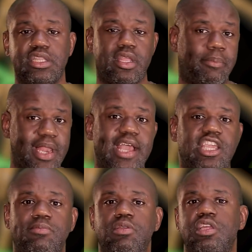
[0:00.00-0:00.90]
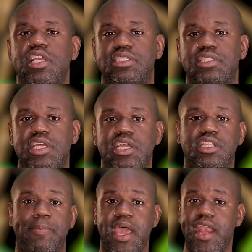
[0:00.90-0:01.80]
the black community that's there,
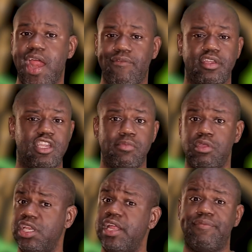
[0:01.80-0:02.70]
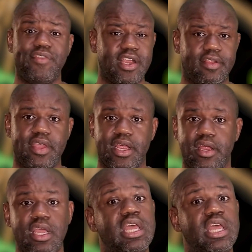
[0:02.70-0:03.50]
the Pan-African community if they're there,